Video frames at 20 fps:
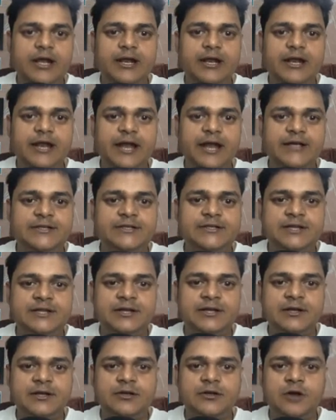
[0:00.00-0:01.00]
Next,
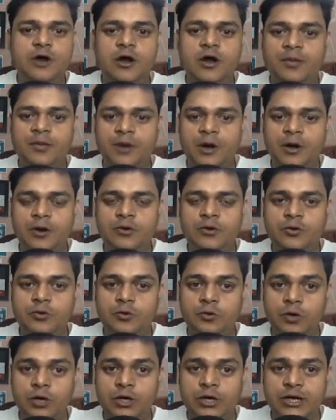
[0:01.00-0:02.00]
talk about
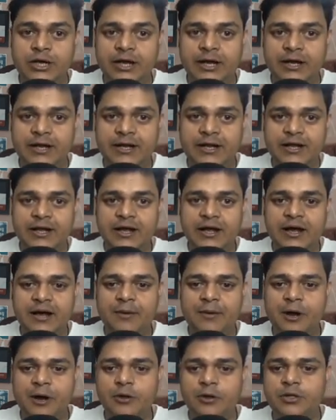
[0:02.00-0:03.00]
cool tier.
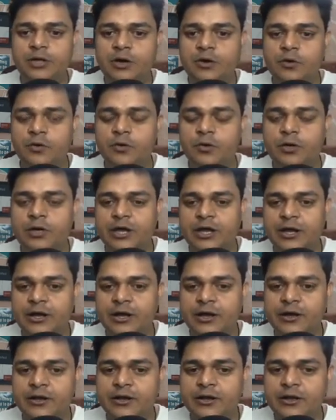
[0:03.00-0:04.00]
About the cool
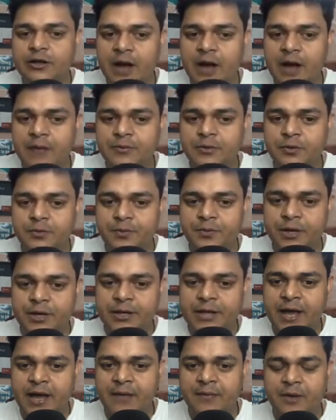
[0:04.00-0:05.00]
tier, you have to pay
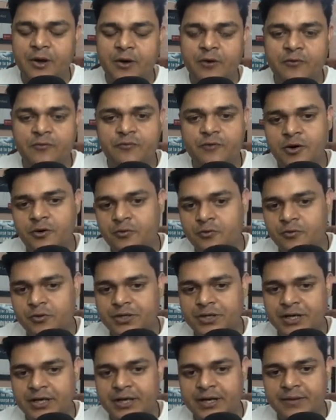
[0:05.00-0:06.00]
the amount for cool
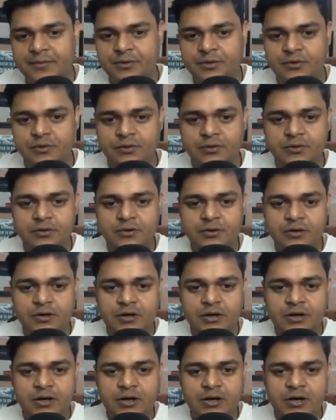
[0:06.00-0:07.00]
tier up to
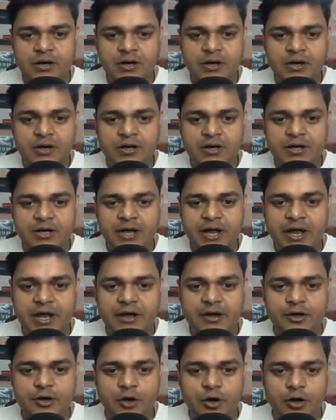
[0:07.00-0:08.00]

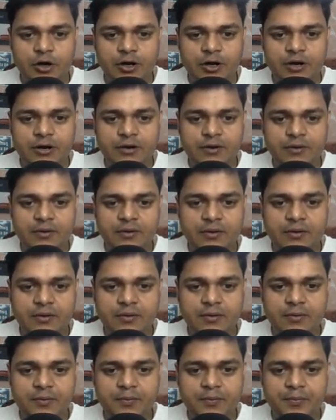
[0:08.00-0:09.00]
$10.
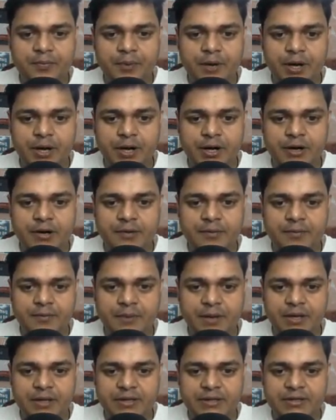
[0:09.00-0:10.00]
Per
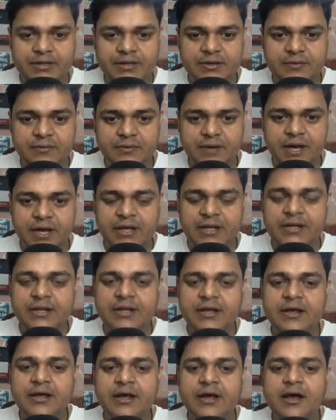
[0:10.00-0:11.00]
month, right?
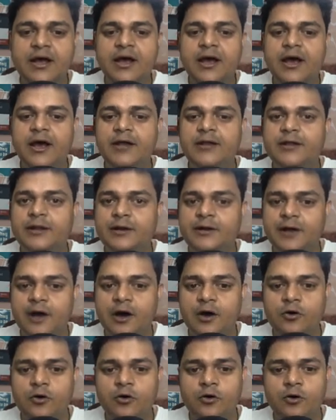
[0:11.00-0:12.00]
And the
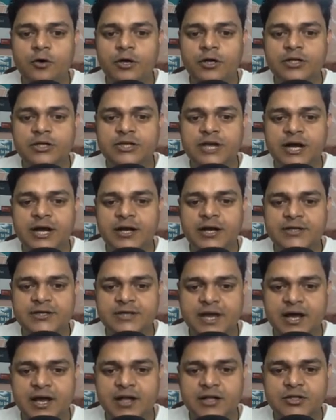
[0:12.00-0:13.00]
downloading charge
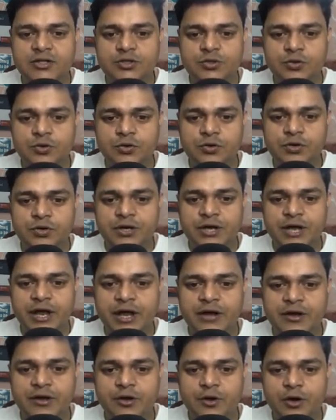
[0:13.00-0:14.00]
also
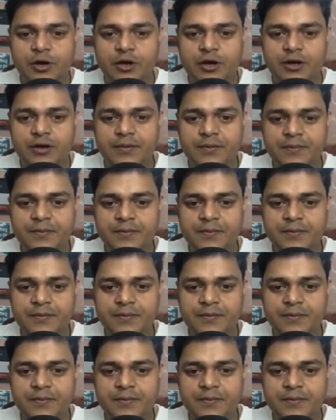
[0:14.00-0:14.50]
$10